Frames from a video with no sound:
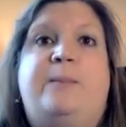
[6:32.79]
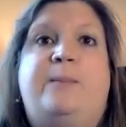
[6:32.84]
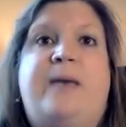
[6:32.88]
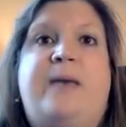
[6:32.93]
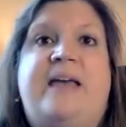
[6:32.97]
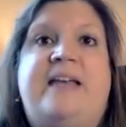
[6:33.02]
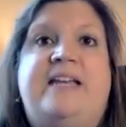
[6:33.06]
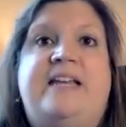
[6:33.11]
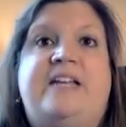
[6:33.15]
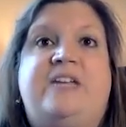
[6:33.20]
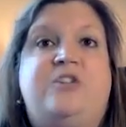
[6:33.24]

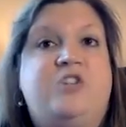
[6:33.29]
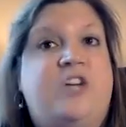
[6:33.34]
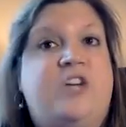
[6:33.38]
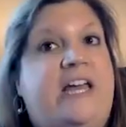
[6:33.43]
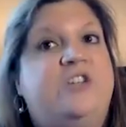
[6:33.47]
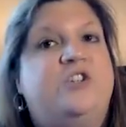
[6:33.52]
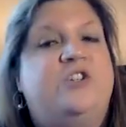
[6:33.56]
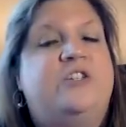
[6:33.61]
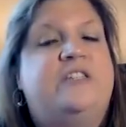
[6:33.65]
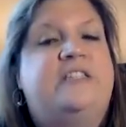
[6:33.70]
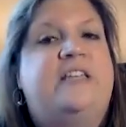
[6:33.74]
pending
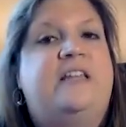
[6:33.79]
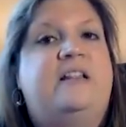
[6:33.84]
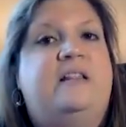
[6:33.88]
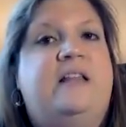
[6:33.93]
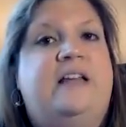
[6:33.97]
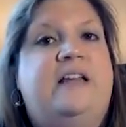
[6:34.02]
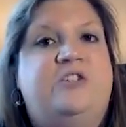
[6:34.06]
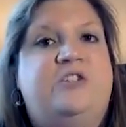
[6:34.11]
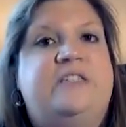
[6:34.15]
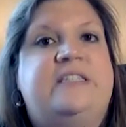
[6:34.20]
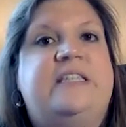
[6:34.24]
changes to the
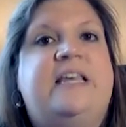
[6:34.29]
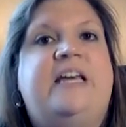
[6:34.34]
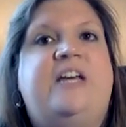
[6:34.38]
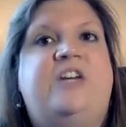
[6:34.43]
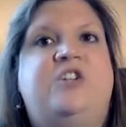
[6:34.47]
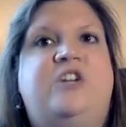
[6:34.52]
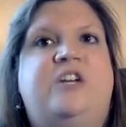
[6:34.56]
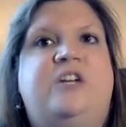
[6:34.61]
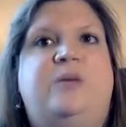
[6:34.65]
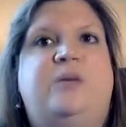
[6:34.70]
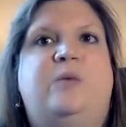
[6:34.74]

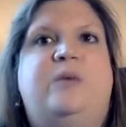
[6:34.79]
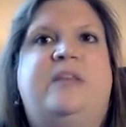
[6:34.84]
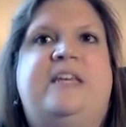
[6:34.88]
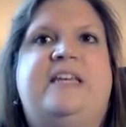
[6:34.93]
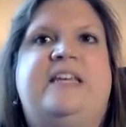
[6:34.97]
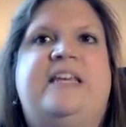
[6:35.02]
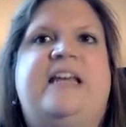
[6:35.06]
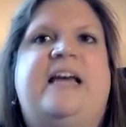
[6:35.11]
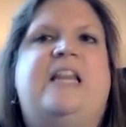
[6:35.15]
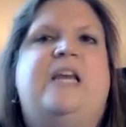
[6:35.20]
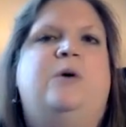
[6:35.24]
legislation with a
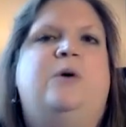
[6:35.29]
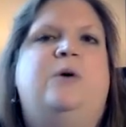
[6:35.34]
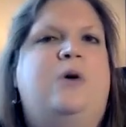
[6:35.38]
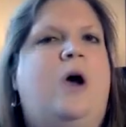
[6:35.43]
yellow